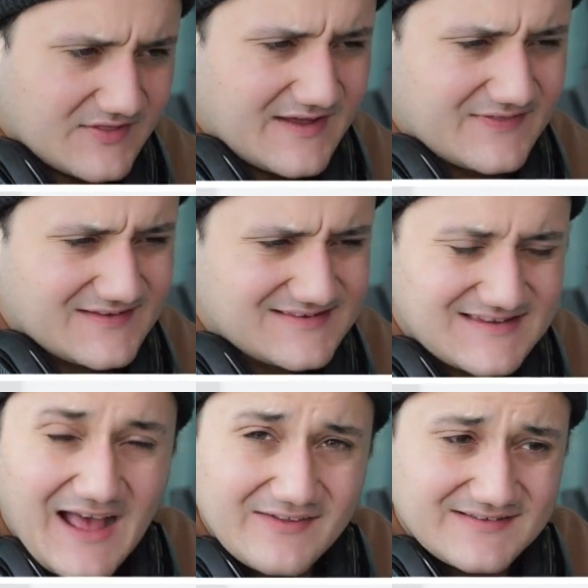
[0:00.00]
like the
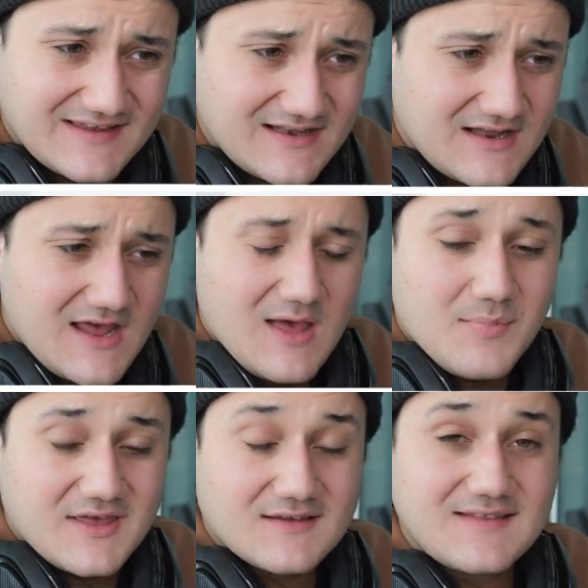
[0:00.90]
skeleton
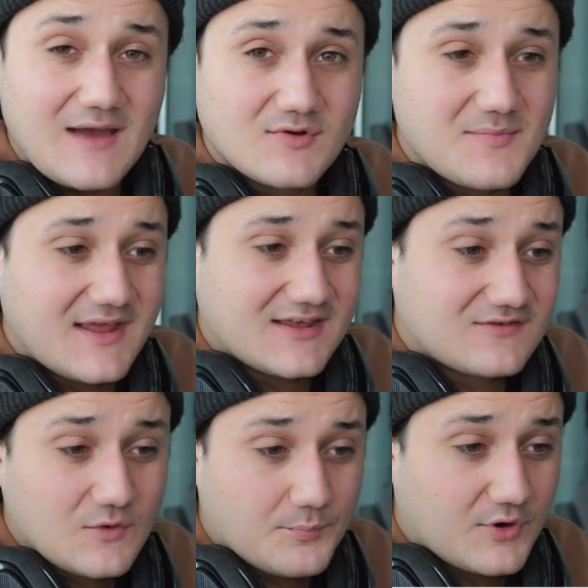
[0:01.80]
because that would make it
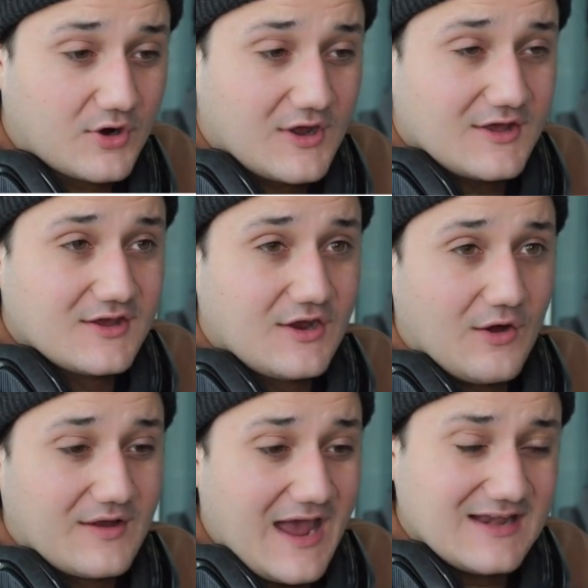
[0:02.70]
super, you
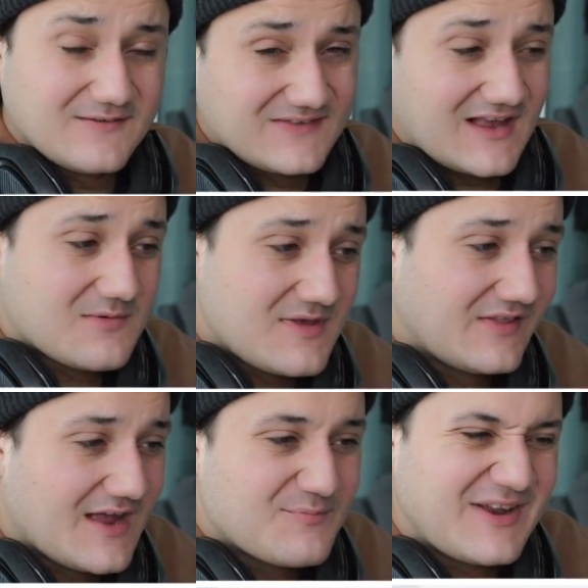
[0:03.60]
know, kind of
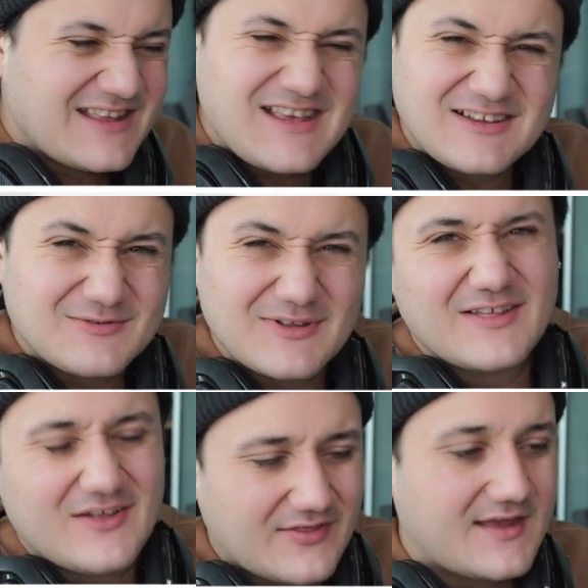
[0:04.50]
Stickmin-like, but it doesn't
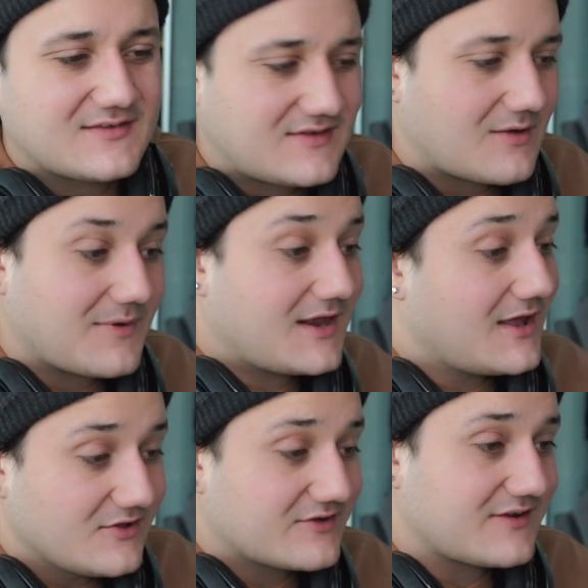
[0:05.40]
really look like a Stickmin.
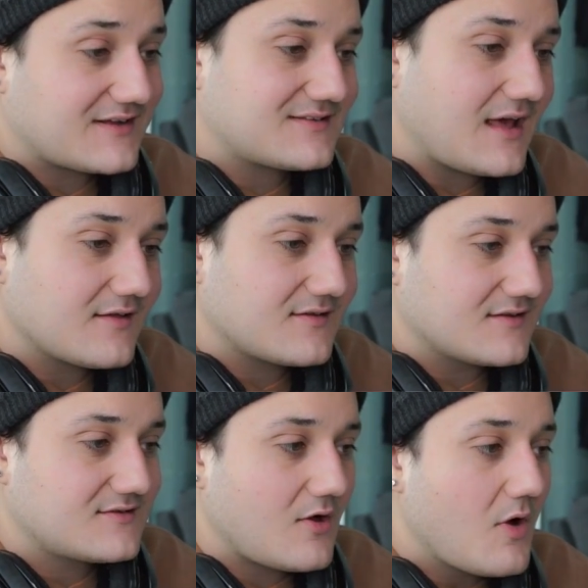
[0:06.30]
It looks like a
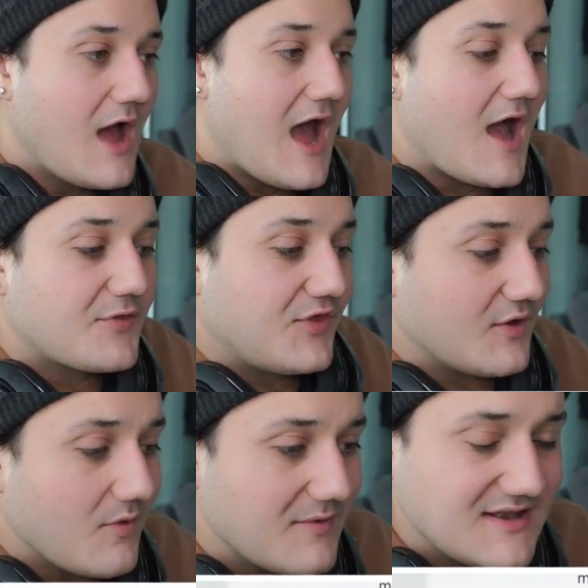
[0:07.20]
skeleton. So, I
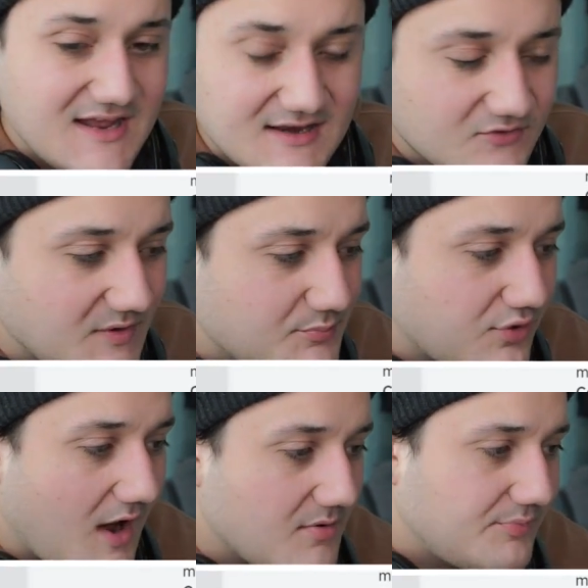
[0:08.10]
think what we need is we
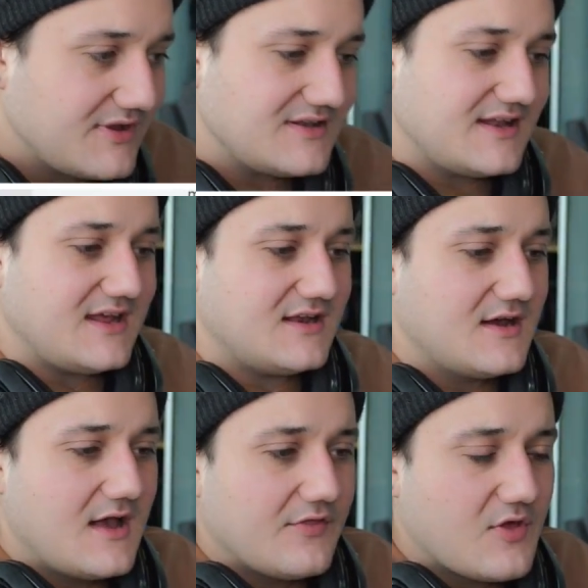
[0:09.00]
probably need
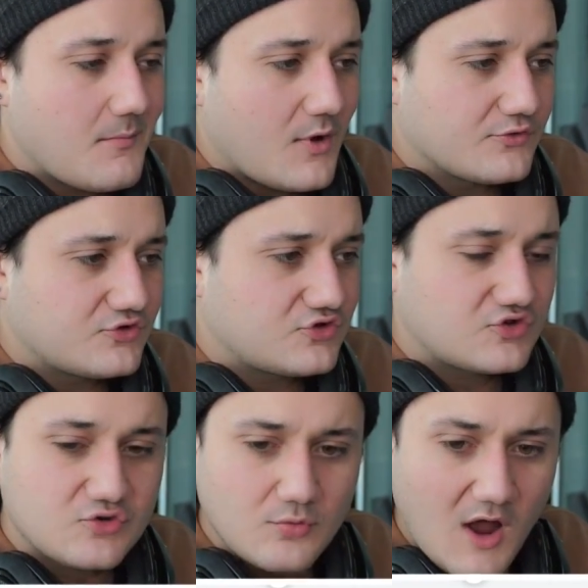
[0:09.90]
the
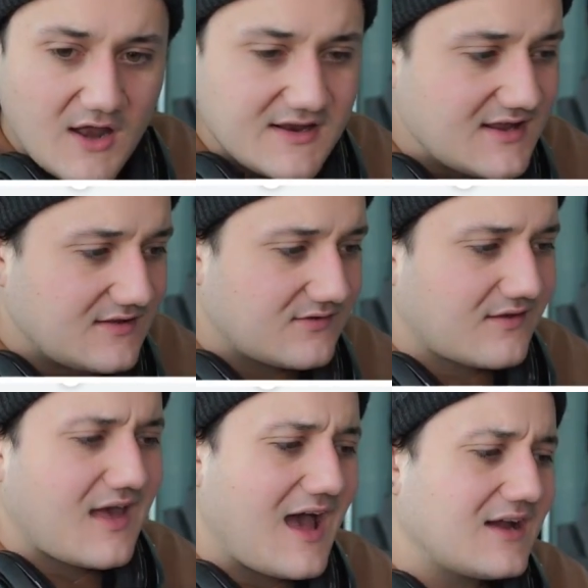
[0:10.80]
most
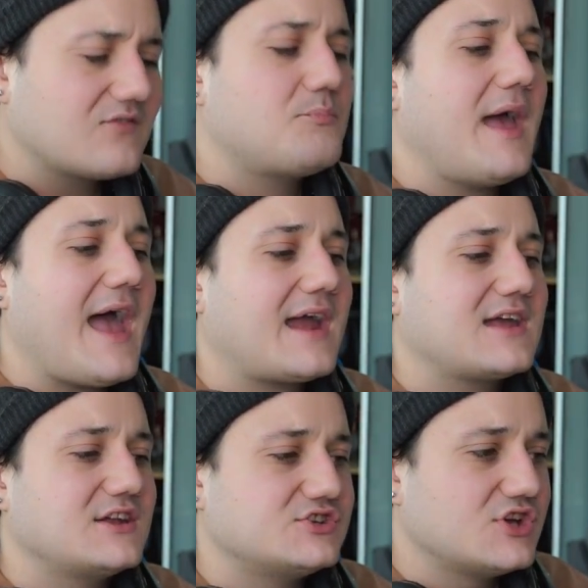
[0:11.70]
scrawniest kind of
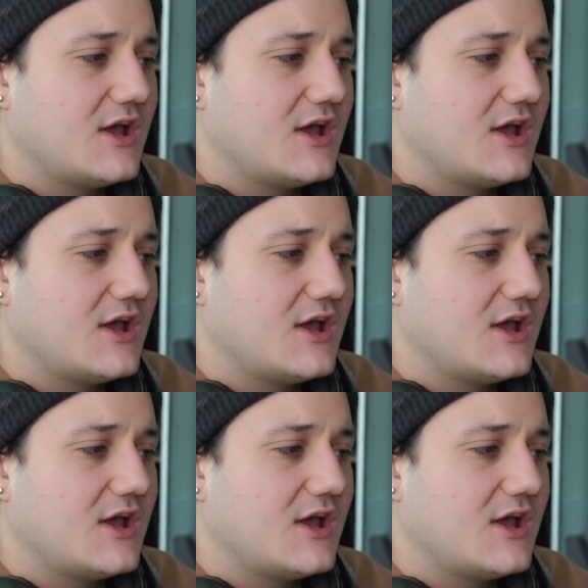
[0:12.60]
package